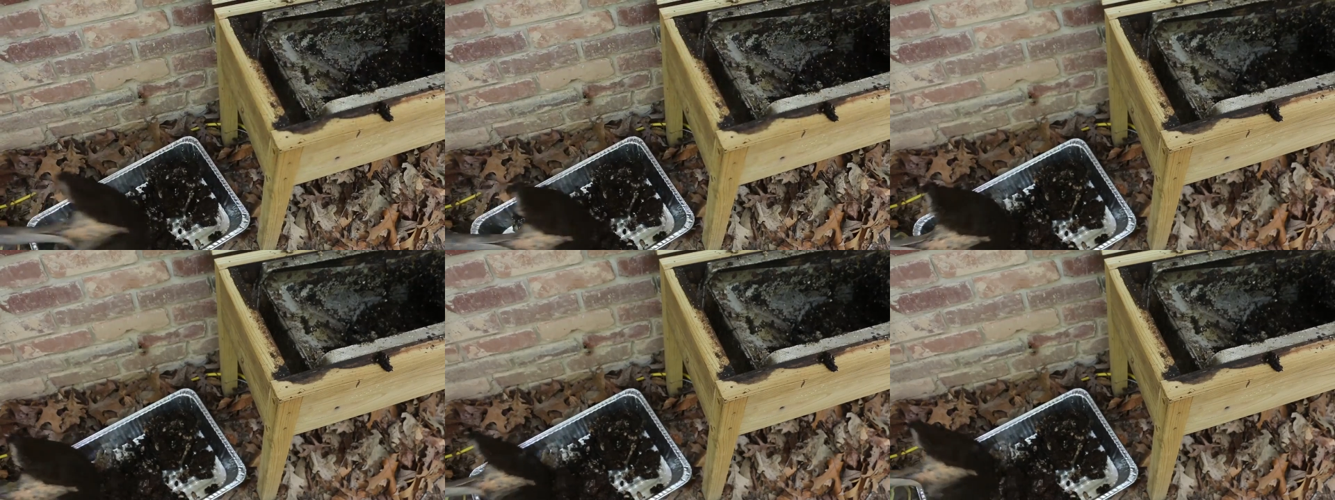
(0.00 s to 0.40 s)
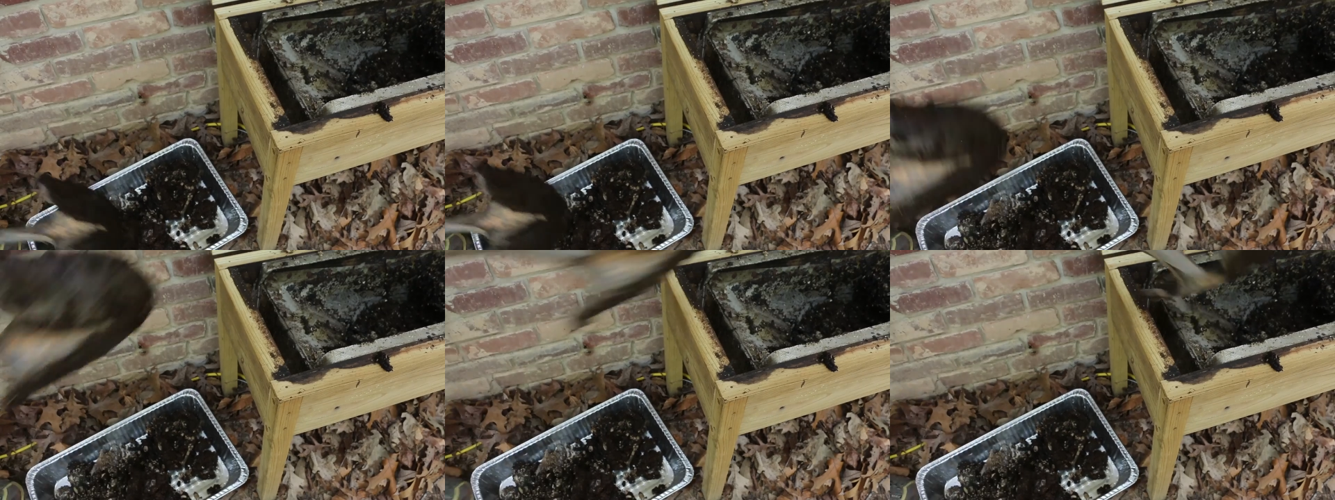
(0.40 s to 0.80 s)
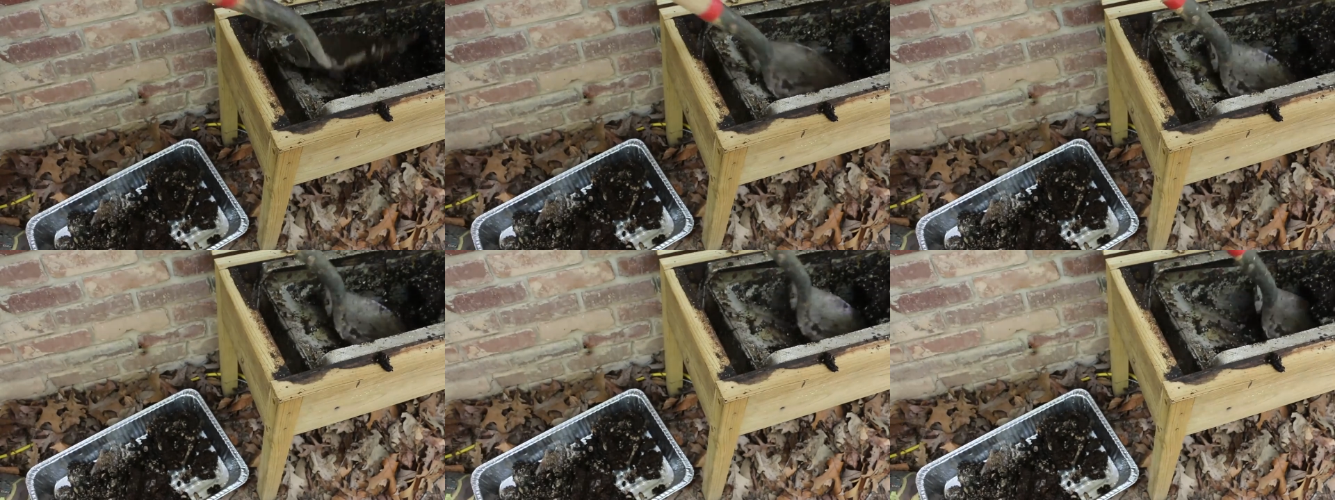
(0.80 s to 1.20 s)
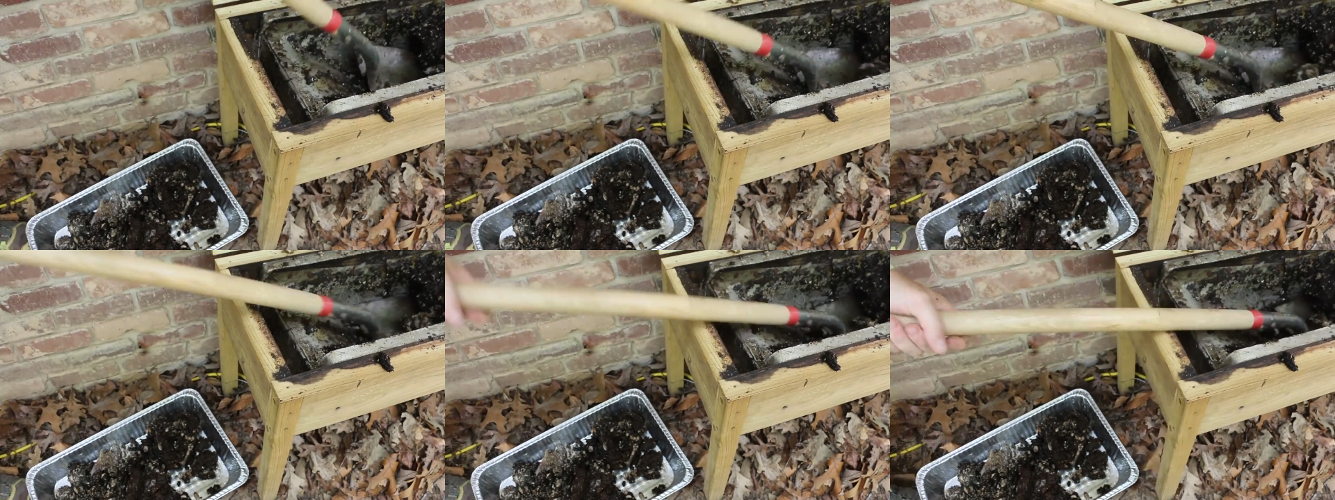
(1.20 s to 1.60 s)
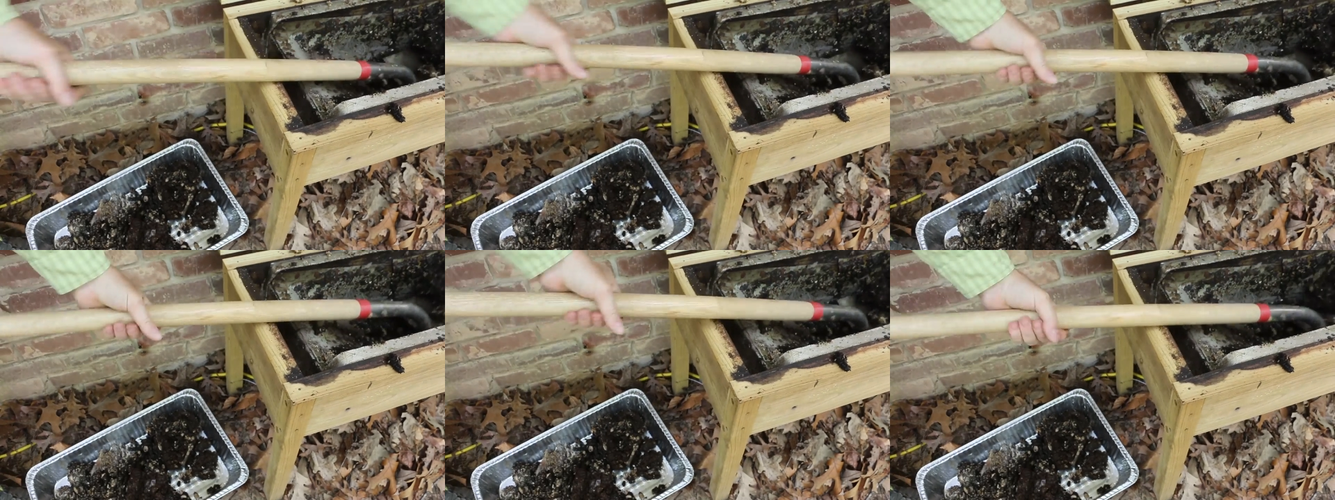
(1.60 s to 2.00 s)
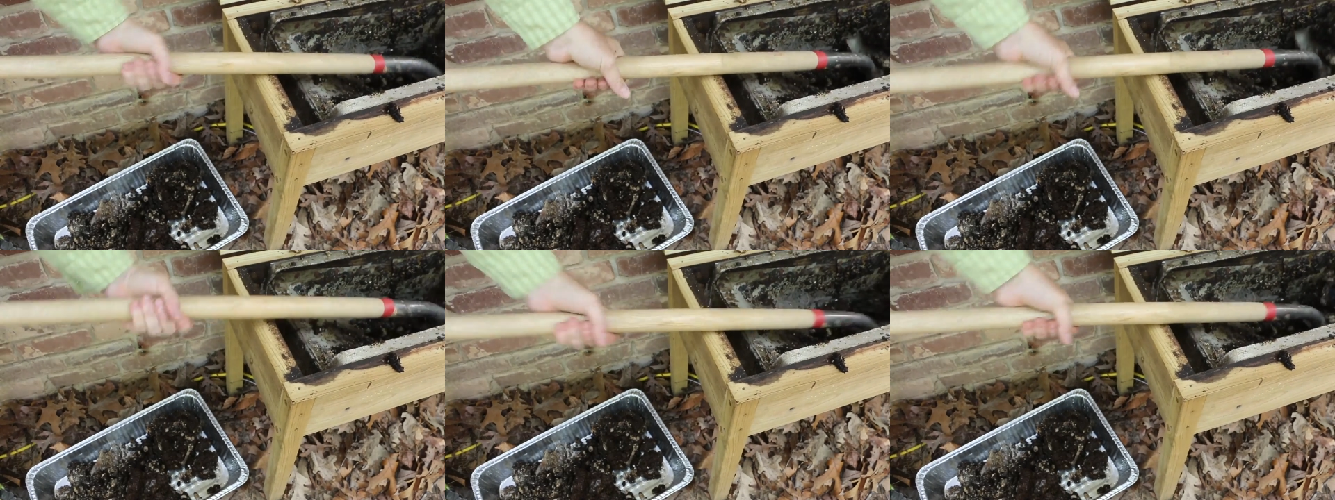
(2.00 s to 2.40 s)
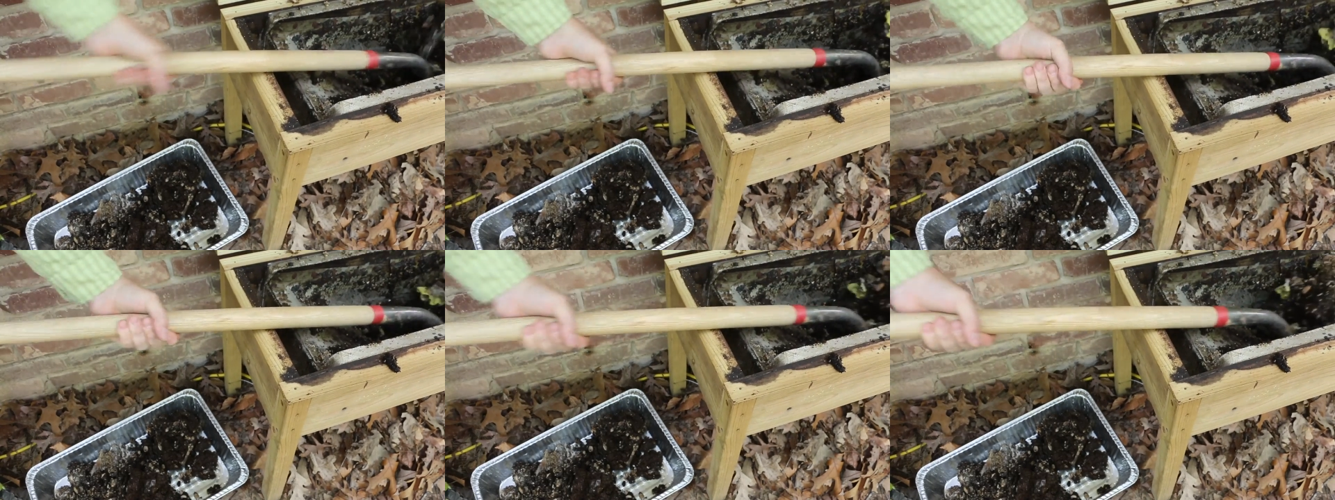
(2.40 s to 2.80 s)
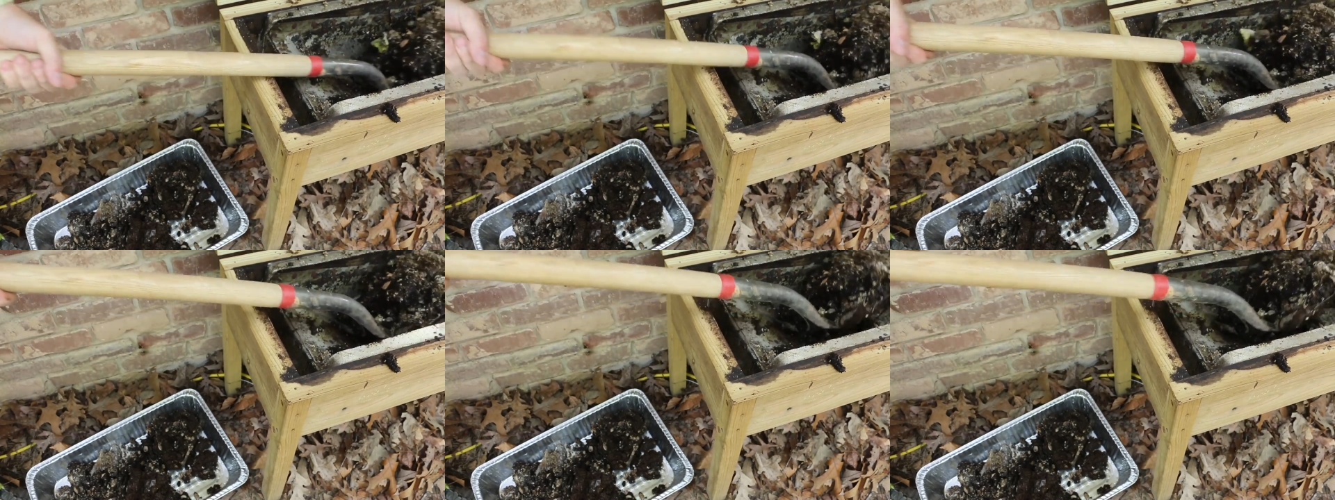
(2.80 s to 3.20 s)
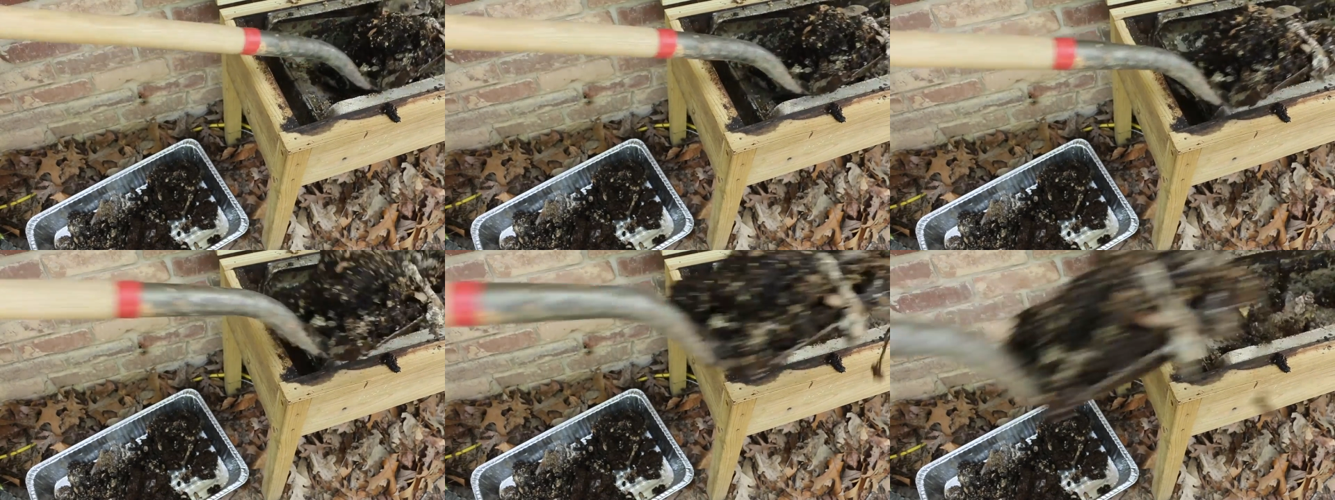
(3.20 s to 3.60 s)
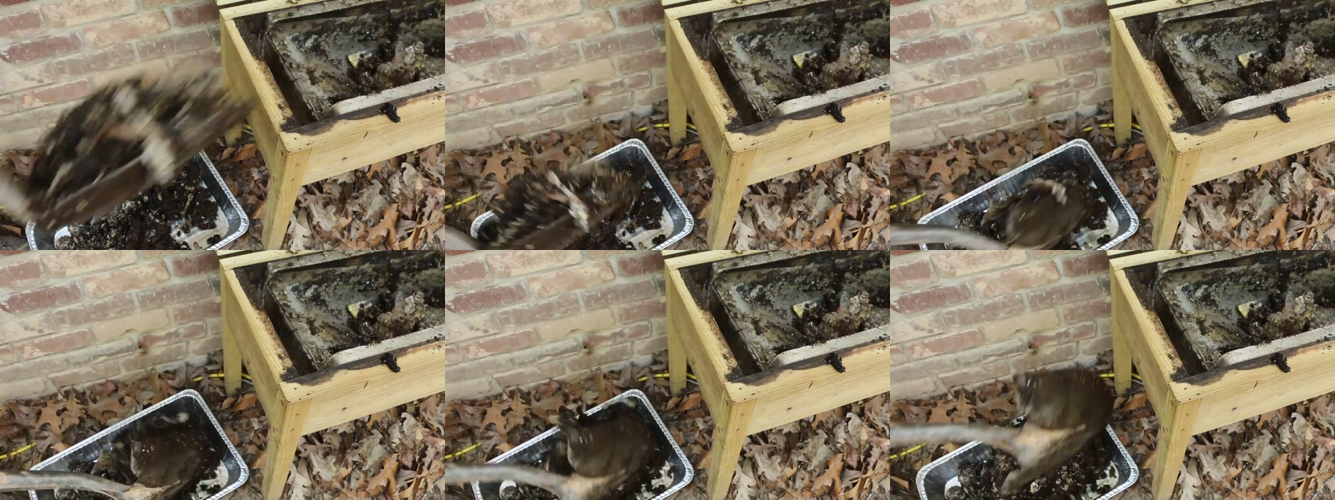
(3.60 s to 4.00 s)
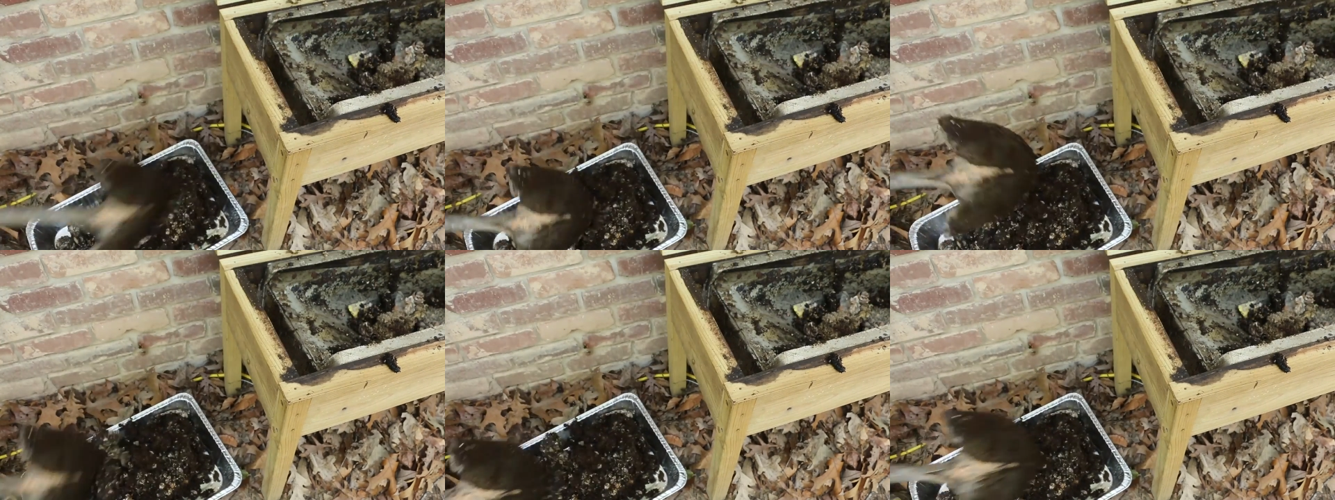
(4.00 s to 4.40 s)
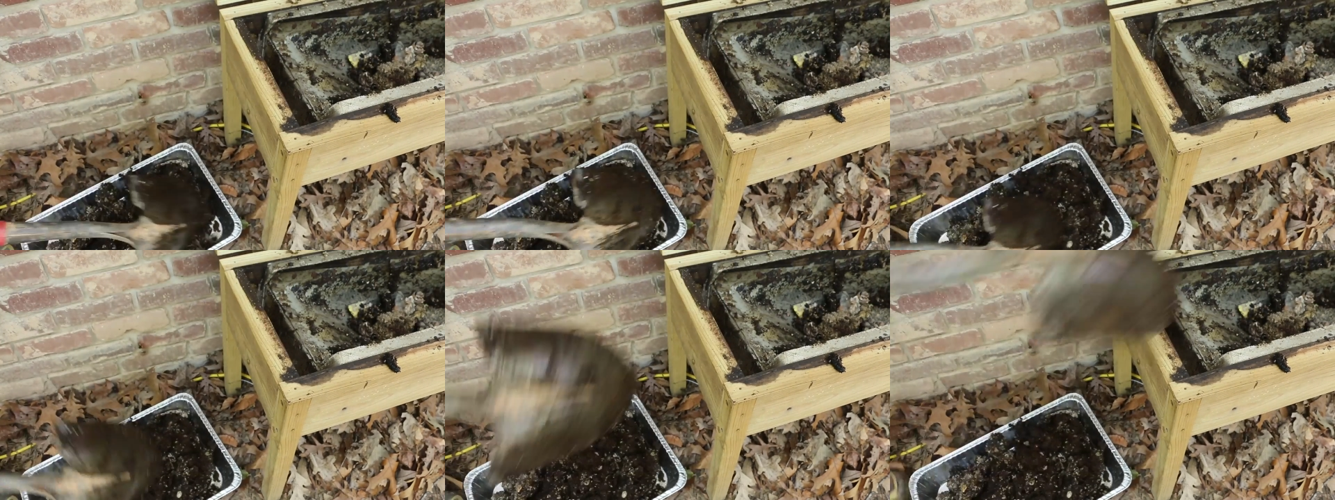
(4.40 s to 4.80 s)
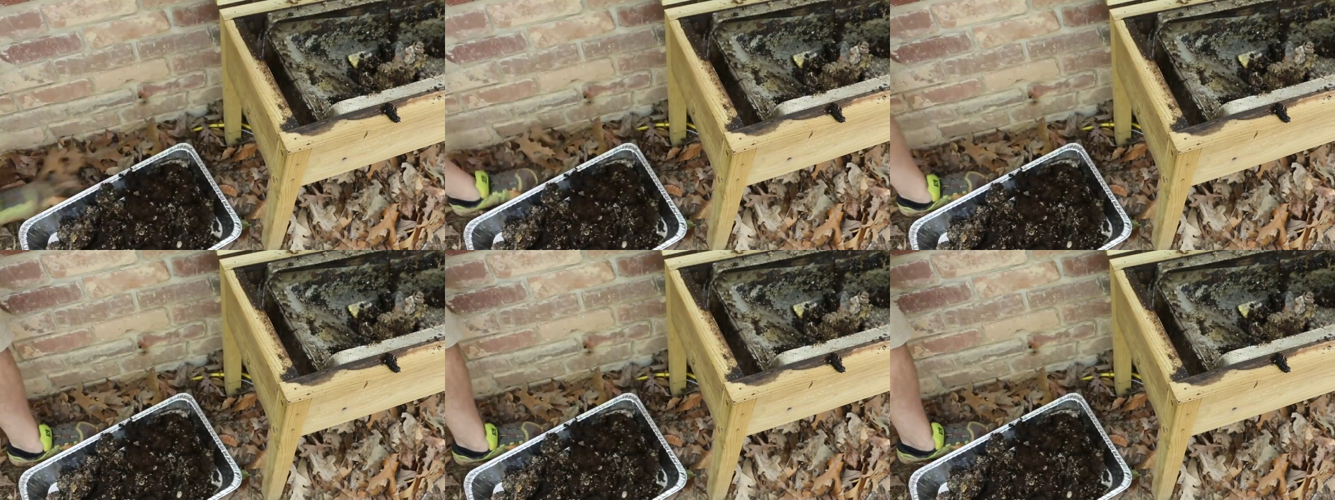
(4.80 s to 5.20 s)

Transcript: No face is visible, so there are no lips to read.